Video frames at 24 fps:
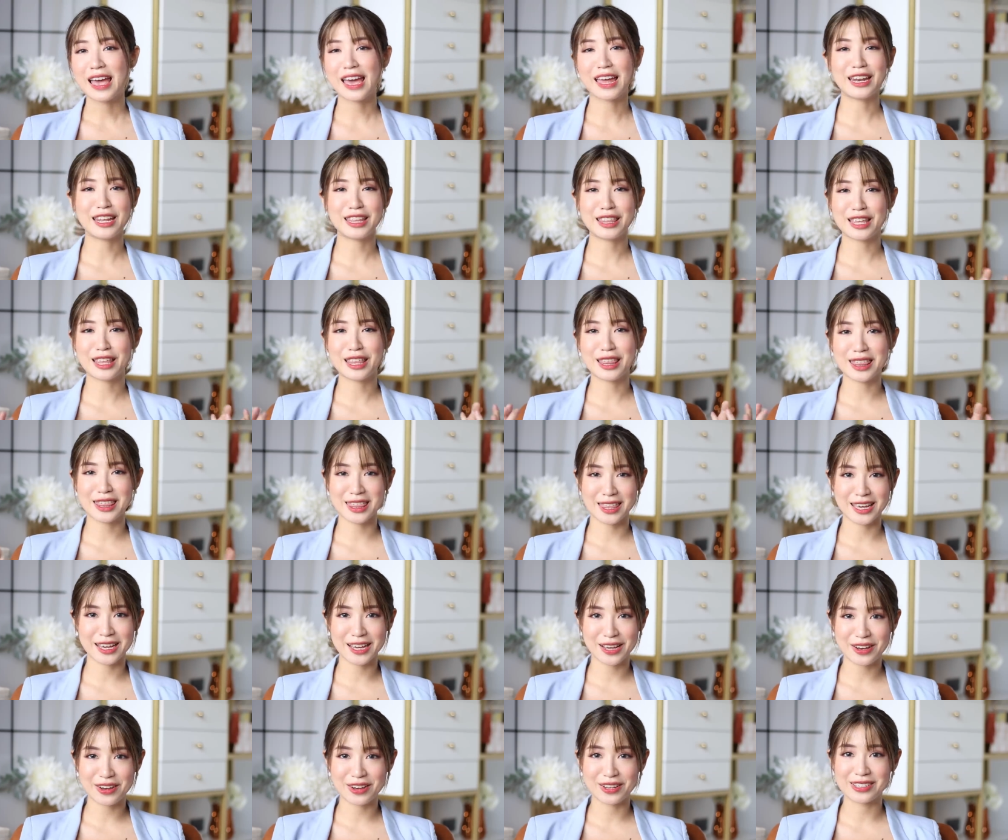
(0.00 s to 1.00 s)
anything
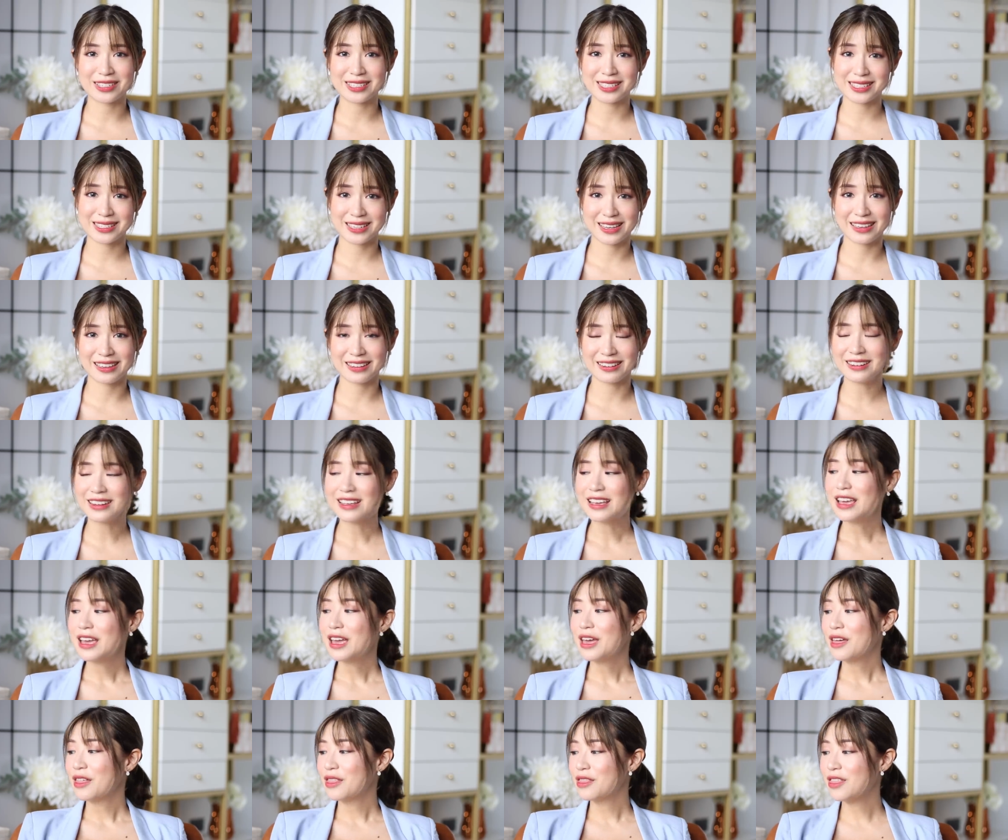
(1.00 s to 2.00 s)
thick on his skin.
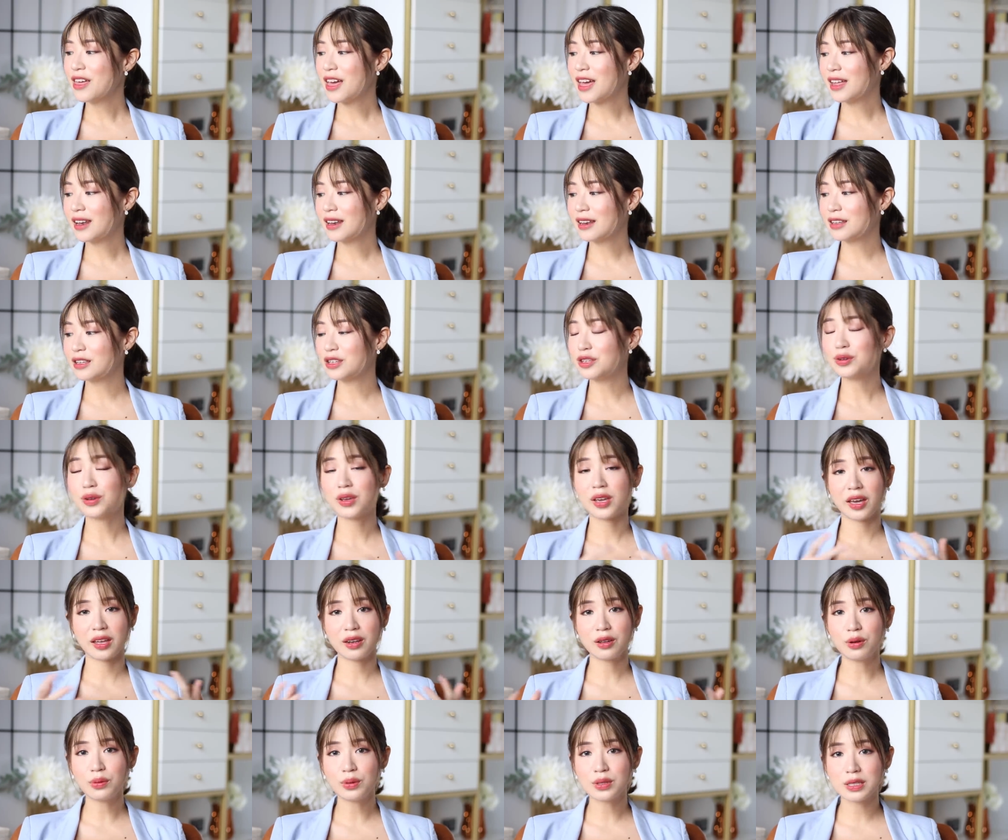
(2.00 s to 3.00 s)
Then you
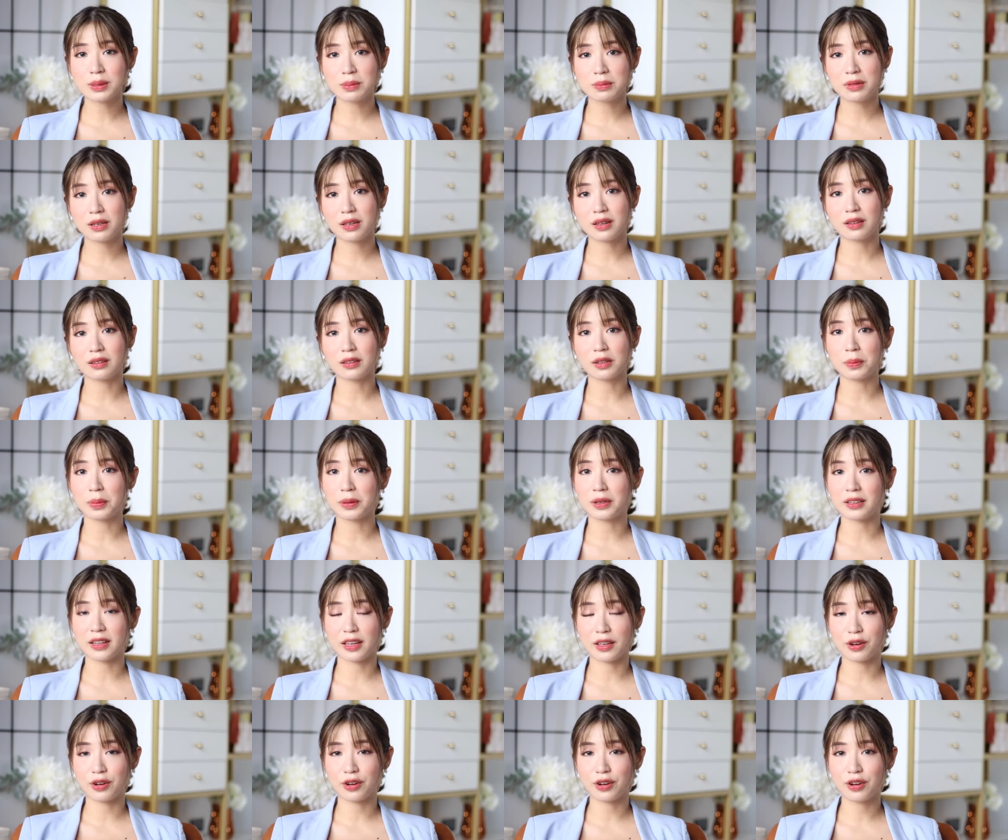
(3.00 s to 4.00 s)
can go with something a little bit
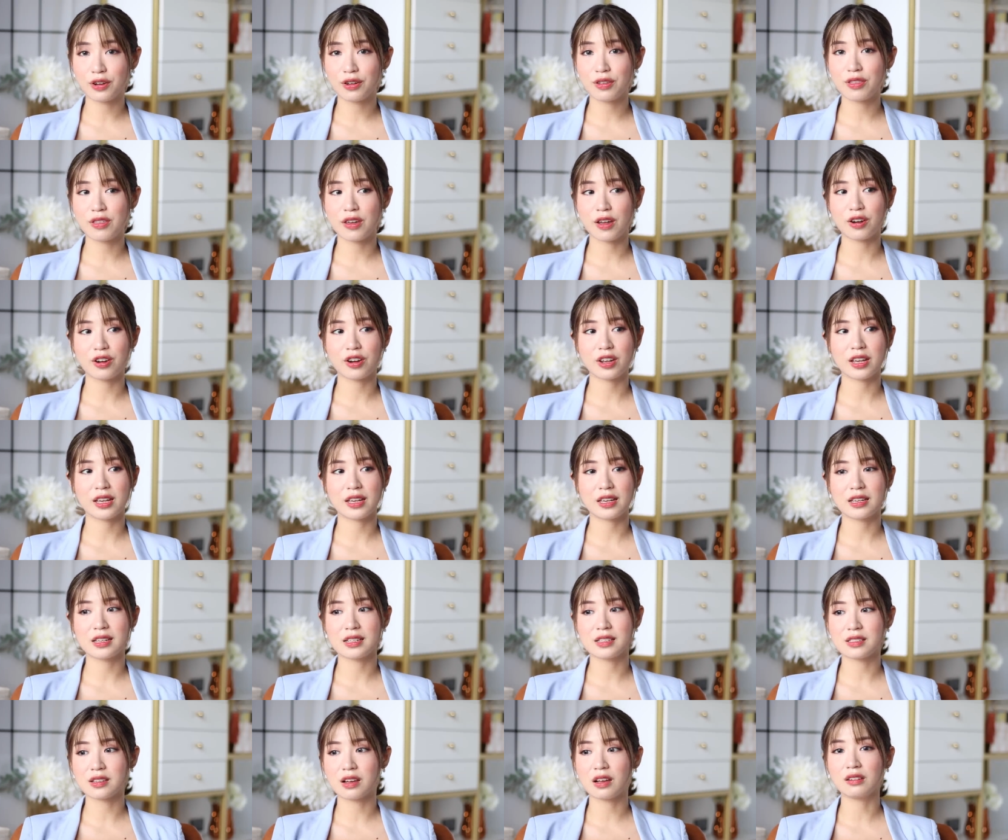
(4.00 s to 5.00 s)
lighter. There
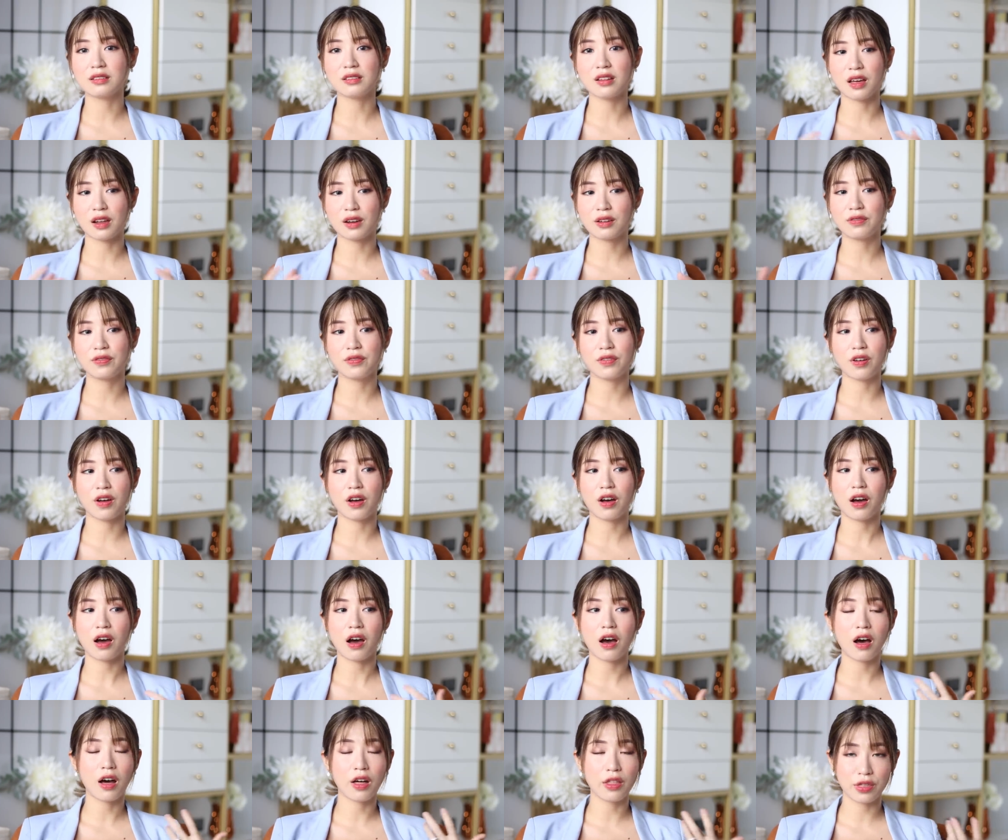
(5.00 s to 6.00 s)
is a lot of
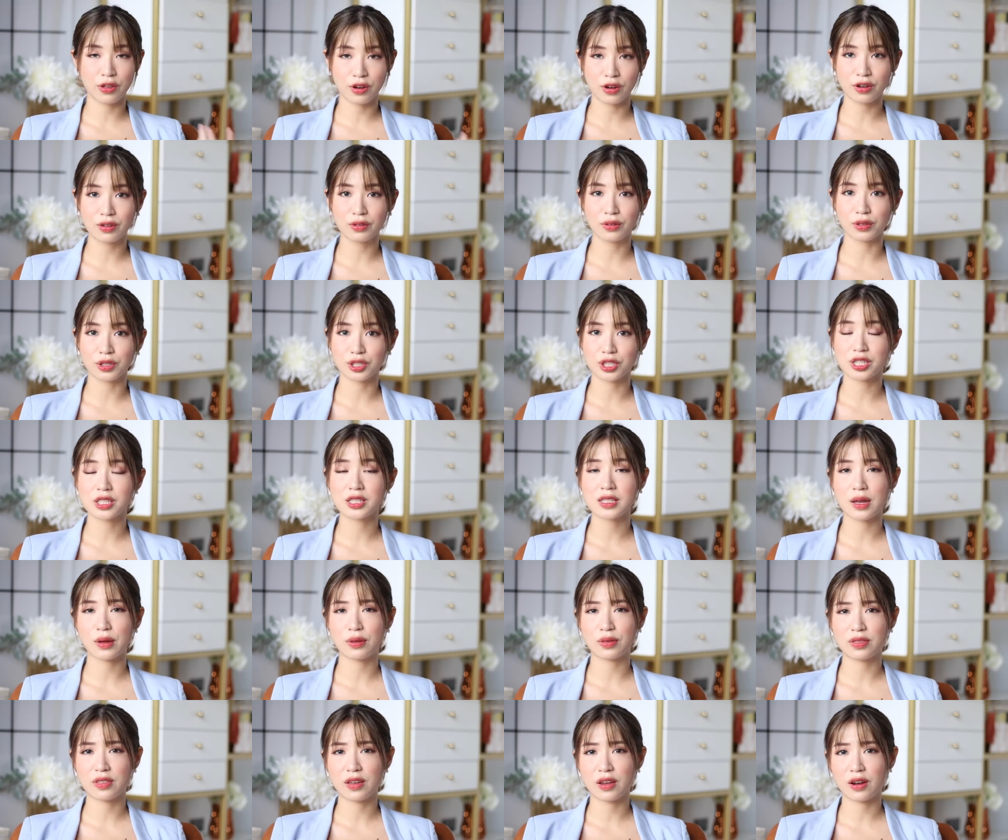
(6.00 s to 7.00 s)
other lotions
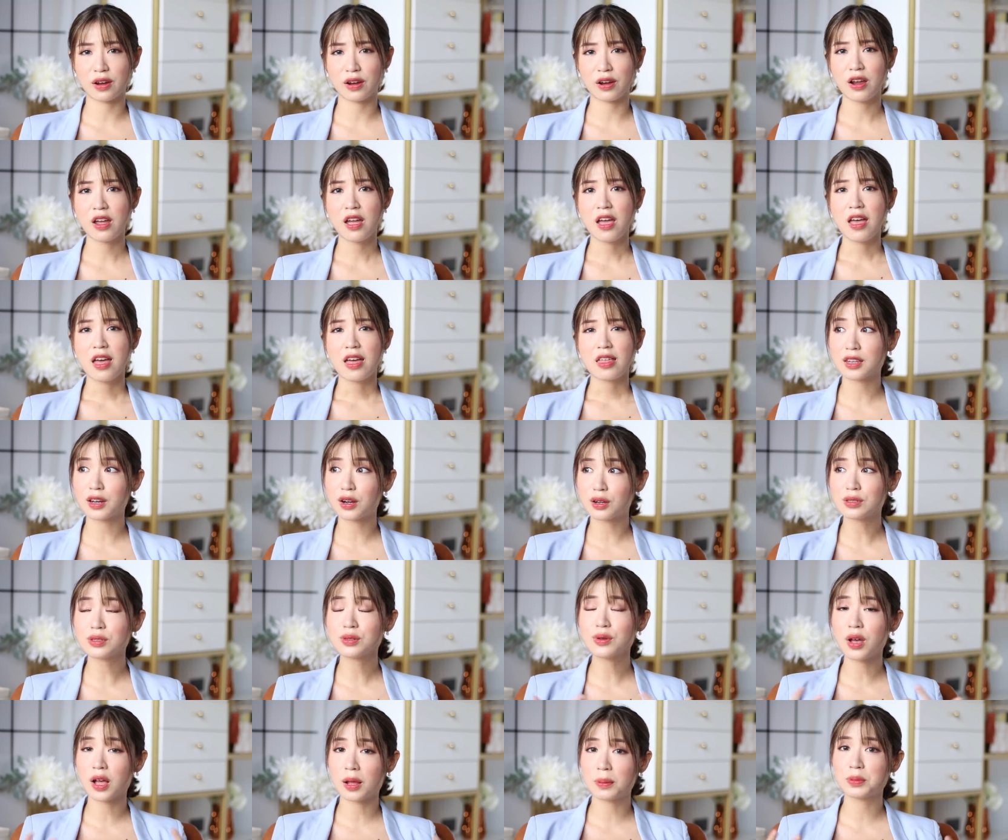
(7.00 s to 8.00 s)
out there that
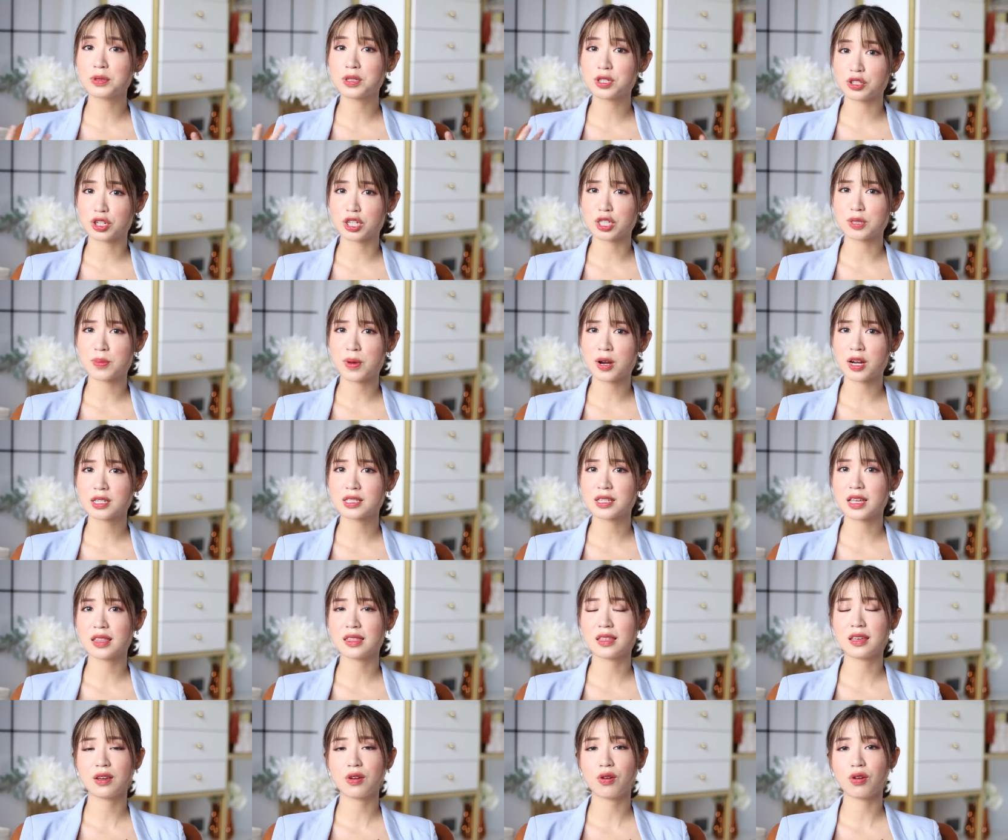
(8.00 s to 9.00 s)
also help with stretch marks.
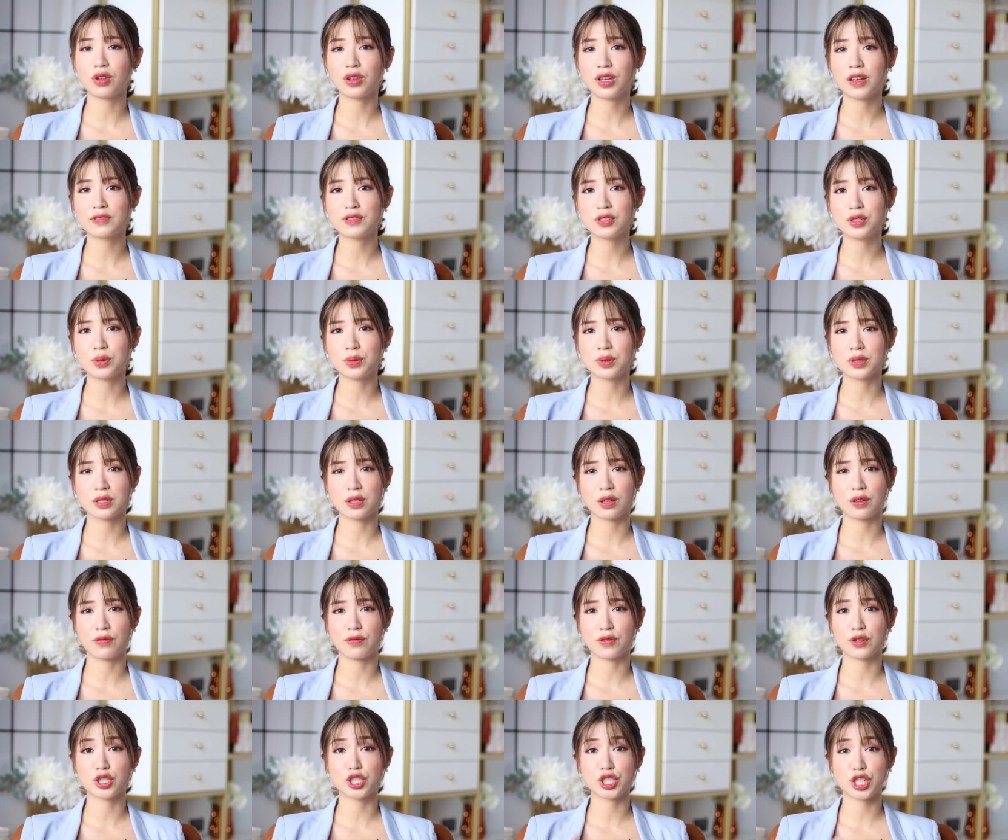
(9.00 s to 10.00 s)
I think all you have to do is
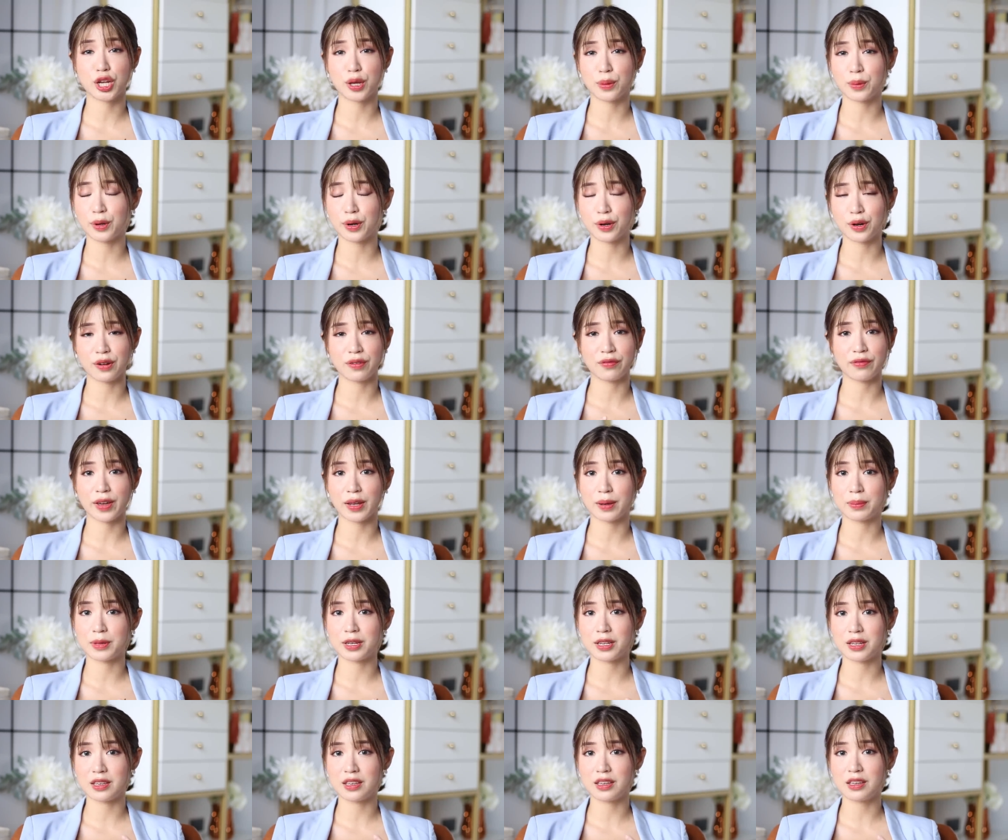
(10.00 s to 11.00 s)
look for shea butter and
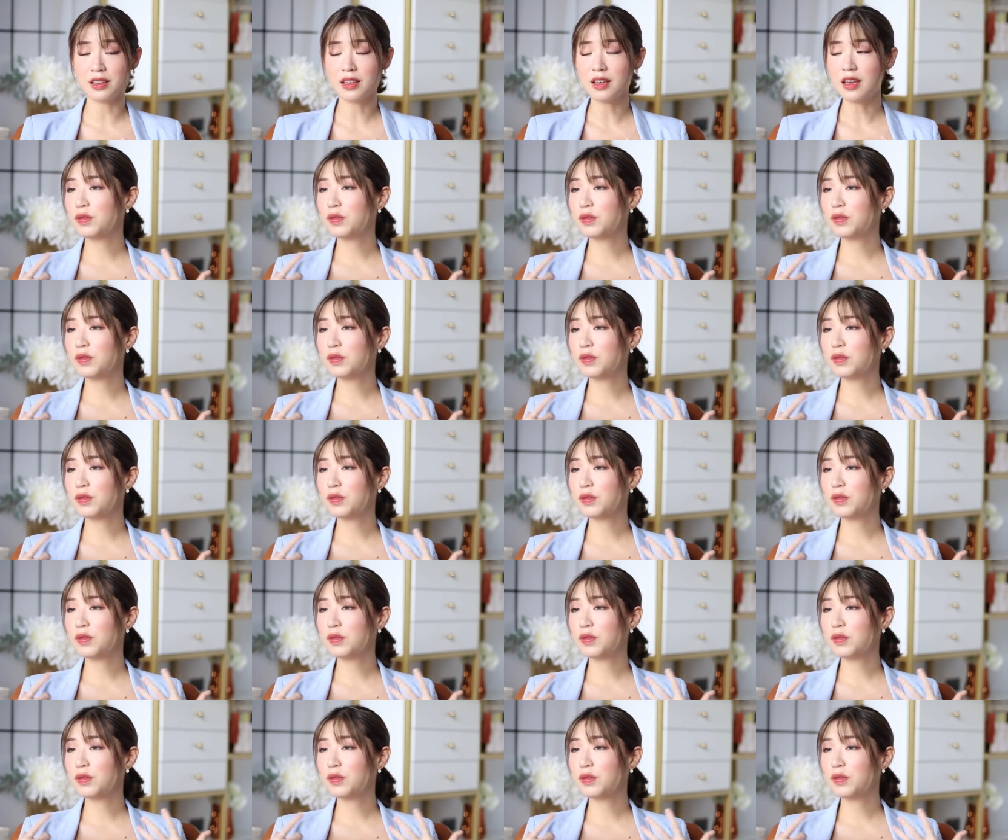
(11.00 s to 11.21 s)
vitamin E.